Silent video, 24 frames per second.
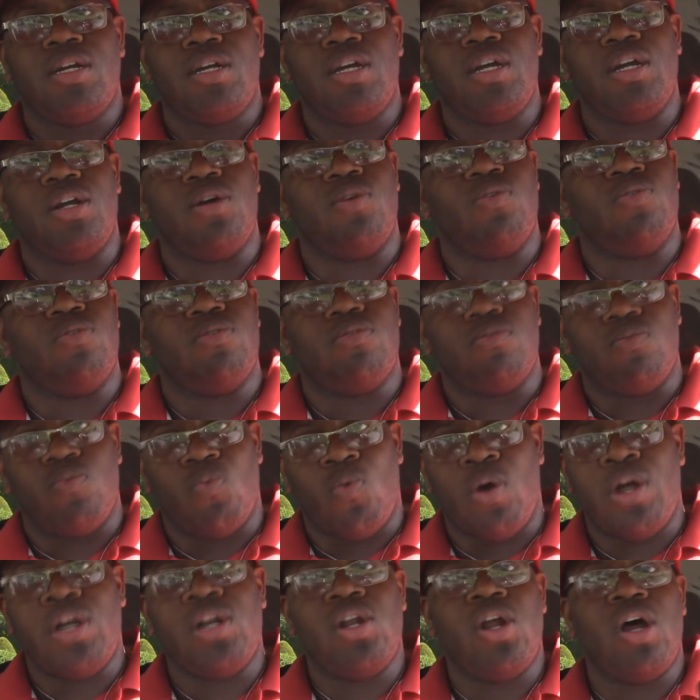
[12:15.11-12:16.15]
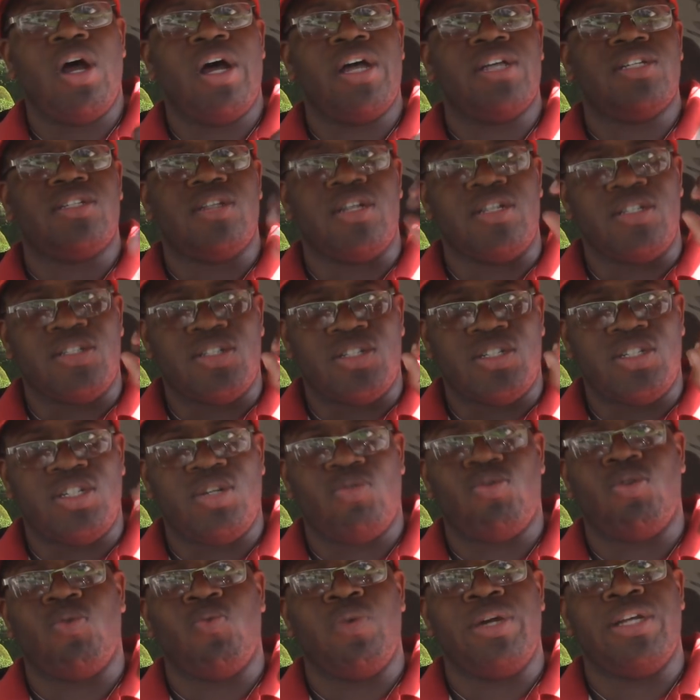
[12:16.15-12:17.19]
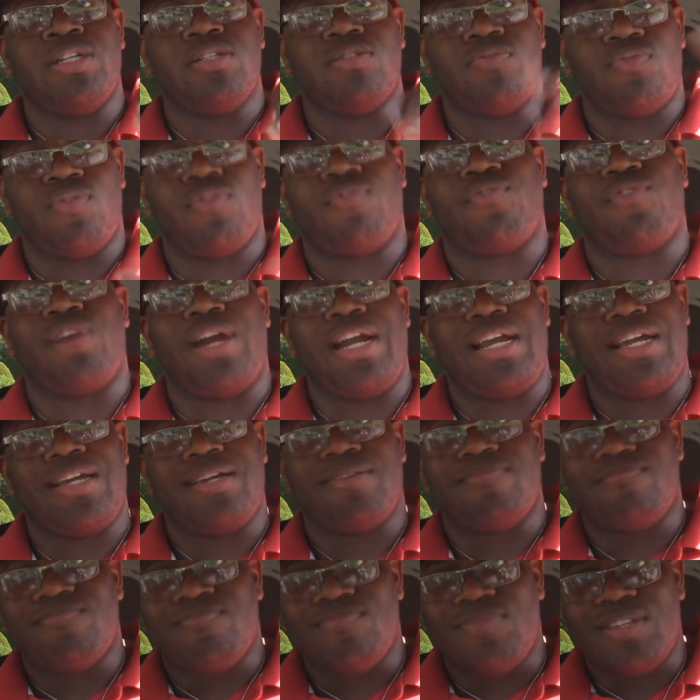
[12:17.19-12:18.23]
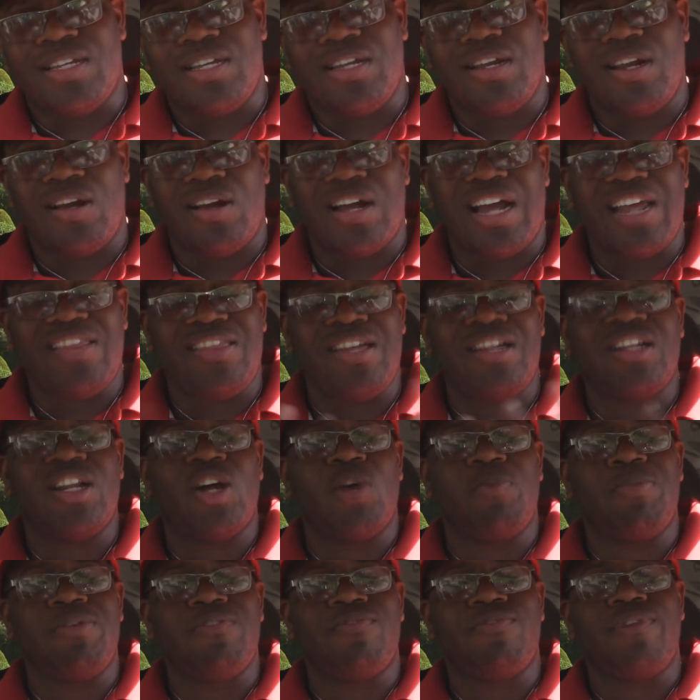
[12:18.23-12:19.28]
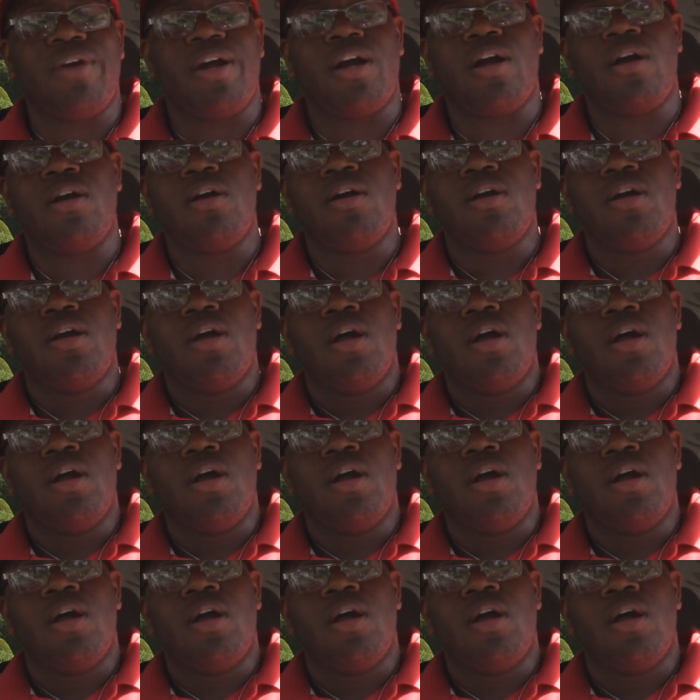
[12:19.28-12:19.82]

You know, 1 loss and 0 wins for Frank. Yeah, I think that'll be fair.